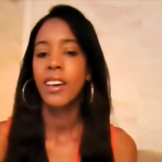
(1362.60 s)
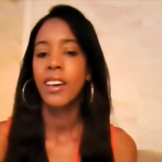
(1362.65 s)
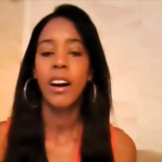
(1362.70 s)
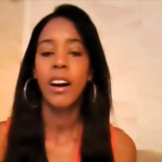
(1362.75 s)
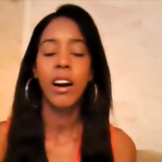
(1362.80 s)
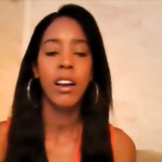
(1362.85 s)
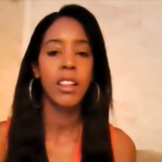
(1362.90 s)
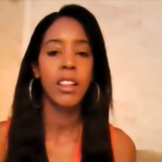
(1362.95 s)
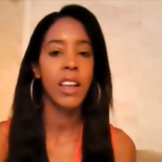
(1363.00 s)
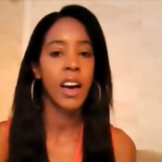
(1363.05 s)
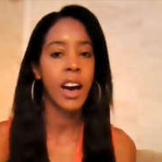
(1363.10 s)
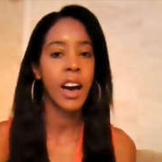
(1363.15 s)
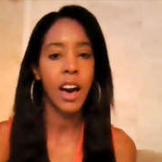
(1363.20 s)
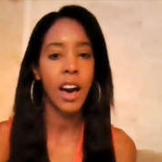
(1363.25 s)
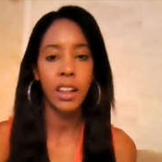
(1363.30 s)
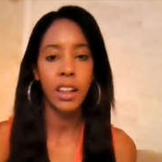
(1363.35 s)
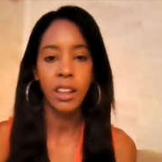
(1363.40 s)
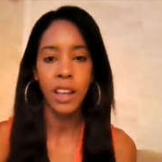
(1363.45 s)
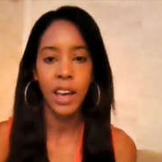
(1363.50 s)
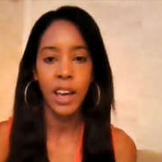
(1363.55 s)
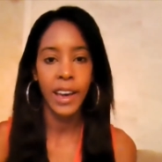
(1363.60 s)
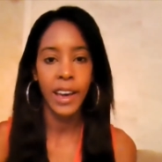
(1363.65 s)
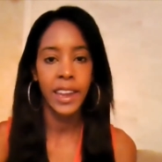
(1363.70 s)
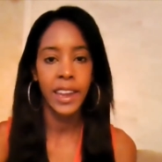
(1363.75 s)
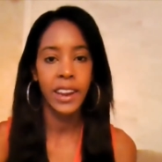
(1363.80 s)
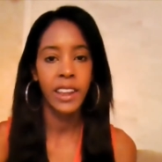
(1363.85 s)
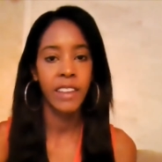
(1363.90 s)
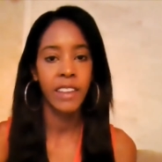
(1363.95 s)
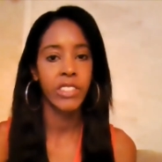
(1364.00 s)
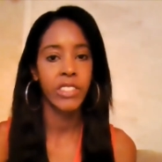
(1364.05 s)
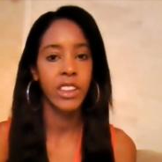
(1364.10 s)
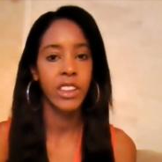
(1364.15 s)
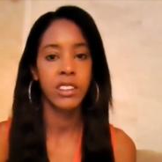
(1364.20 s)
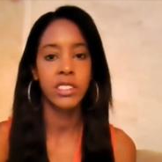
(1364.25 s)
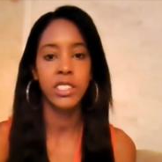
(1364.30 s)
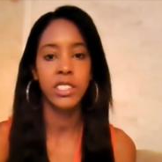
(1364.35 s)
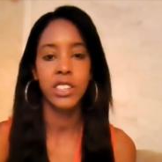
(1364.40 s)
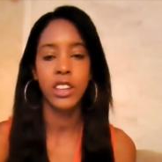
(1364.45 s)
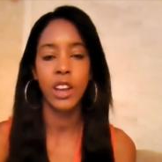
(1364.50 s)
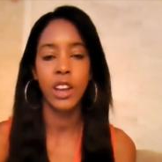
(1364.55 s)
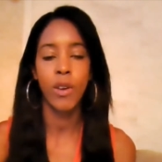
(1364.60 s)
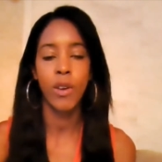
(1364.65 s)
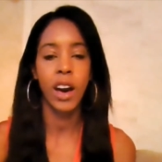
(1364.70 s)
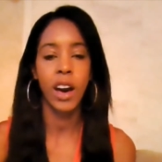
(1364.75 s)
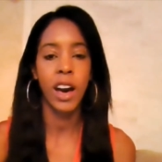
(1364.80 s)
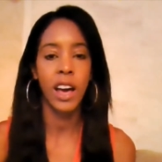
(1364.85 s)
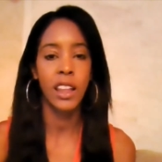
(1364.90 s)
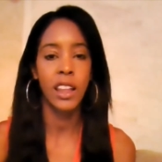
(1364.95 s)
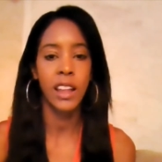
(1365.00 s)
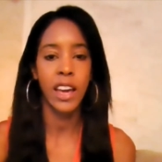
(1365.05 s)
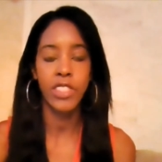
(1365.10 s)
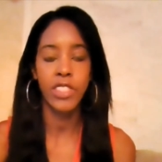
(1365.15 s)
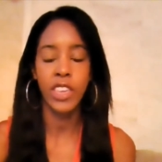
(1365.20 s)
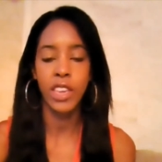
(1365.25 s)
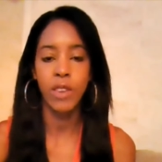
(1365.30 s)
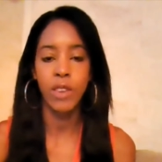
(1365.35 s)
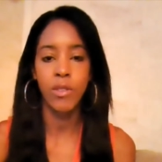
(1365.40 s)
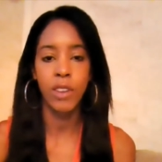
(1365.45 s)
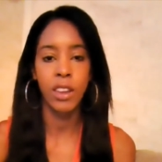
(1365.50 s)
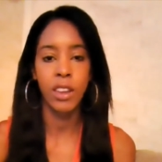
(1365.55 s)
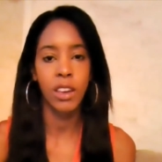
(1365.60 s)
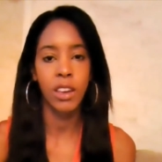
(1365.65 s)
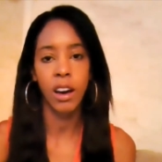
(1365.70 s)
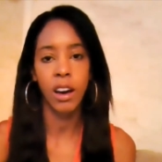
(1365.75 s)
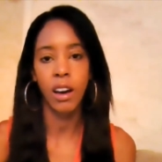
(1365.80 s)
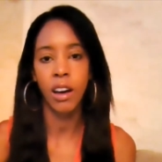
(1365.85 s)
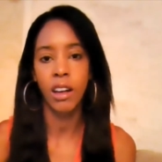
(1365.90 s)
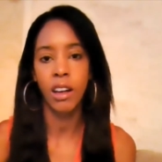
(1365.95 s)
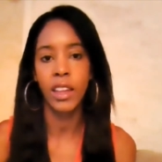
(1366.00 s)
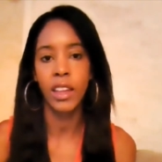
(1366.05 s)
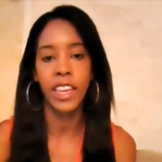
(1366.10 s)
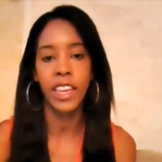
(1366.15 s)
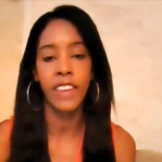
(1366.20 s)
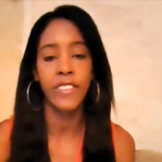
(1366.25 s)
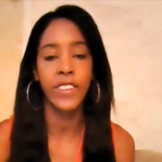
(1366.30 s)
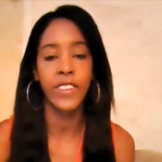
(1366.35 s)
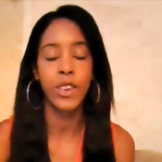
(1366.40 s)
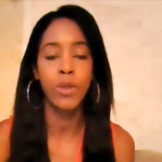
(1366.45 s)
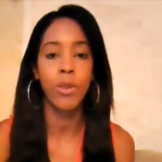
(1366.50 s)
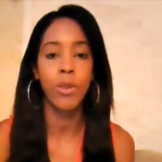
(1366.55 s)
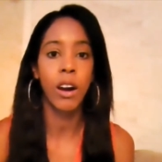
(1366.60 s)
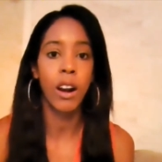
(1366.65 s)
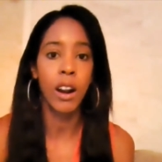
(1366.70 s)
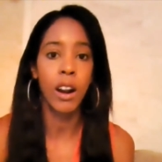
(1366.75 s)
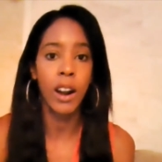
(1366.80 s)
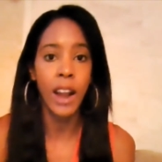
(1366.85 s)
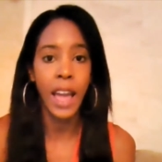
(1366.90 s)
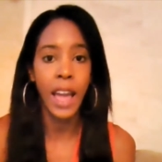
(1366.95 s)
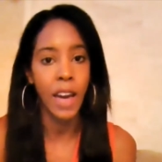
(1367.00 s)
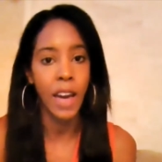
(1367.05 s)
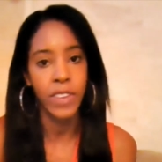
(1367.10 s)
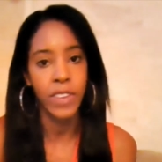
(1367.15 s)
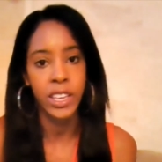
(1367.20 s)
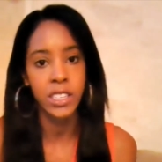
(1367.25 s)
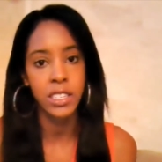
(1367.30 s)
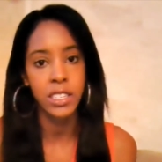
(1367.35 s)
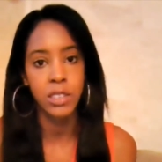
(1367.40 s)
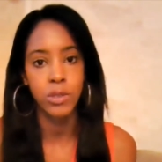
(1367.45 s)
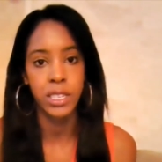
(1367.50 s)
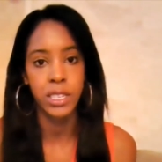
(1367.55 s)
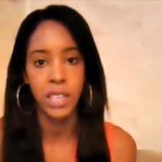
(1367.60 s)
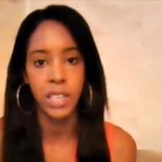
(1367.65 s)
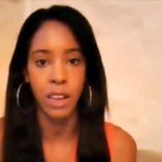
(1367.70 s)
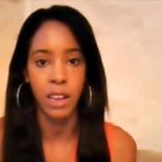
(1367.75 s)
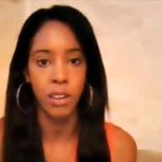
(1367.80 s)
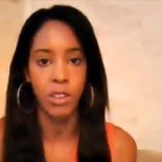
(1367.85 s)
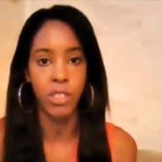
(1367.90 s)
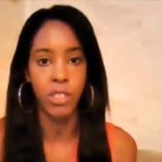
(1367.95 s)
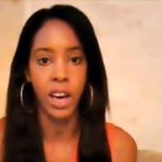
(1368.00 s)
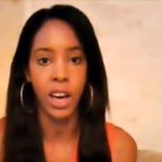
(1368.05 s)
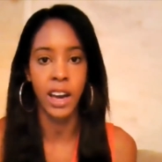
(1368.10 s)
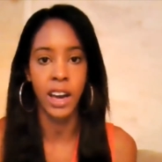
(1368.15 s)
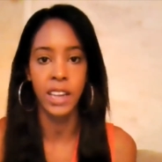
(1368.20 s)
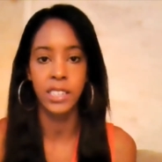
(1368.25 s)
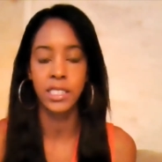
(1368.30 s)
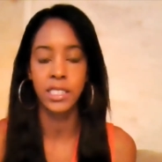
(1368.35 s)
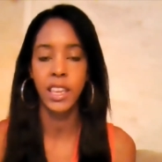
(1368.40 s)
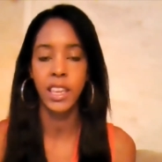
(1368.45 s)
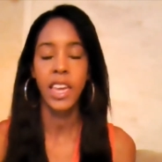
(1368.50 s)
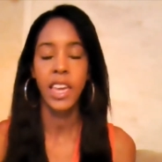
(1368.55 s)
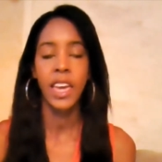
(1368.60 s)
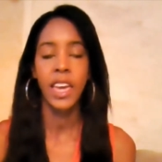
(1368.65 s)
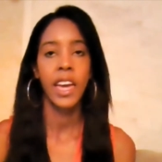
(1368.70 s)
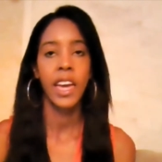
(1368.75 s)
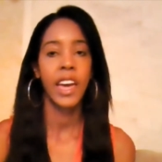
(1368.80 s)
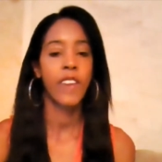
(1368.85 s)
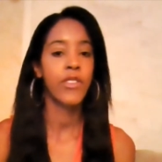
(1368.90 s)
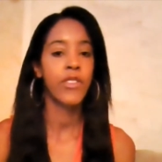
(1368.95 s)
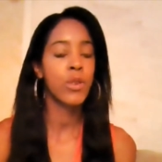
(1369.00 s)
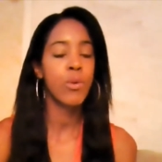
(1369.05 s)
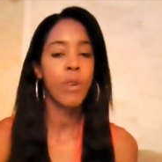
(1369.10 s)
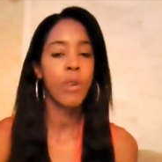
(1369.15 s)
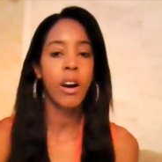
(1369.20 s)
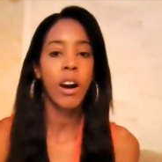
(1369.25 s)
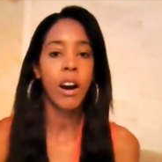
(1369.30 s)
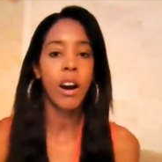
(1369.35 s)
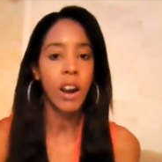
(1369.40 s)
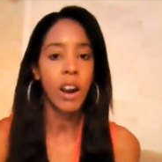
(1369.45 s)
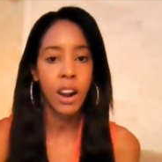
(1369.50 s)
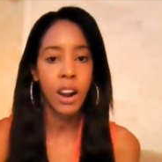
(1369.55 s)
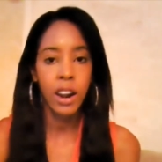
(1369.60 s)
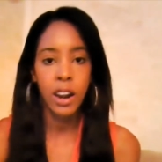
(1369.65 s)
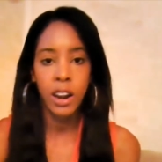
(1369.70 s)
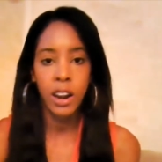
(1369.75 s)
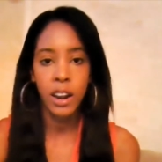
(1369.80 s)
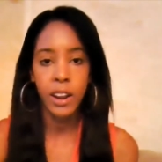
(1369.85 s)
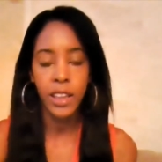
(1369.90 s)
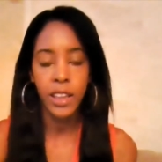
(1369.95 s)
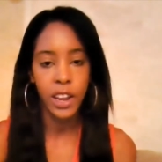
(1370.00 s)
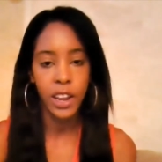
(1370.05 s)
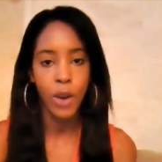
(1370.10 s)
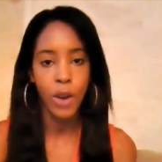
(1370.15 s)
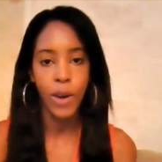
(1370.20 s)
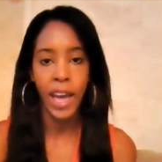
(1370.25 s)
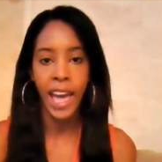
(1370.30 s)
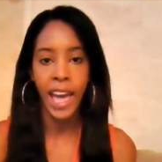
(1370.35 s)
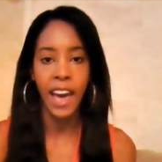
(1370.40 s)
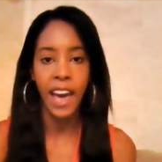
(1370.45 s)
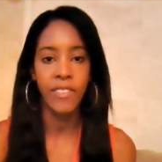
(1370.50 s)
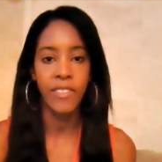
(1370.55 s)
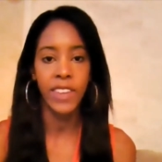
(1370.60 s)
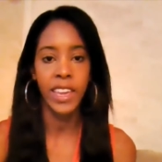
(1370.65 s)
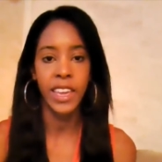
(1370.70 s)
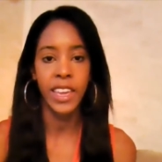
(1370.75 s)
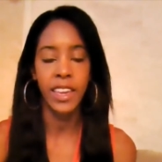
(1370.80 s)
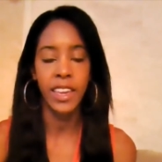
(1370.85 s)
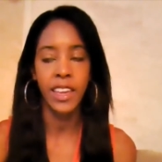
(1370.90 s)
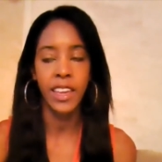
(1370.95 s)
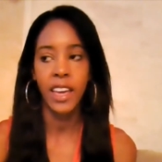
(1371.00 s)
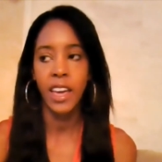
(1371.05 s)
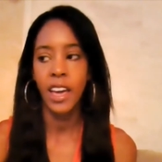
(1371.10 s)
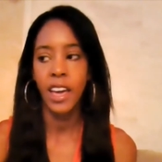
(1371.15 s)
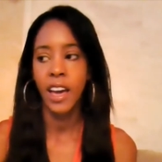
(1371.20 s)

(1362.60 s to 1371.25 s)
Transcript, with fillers: Call a hotline if there's, a hotline that you can call, like if you are having suicidal thoughts, if you are, having,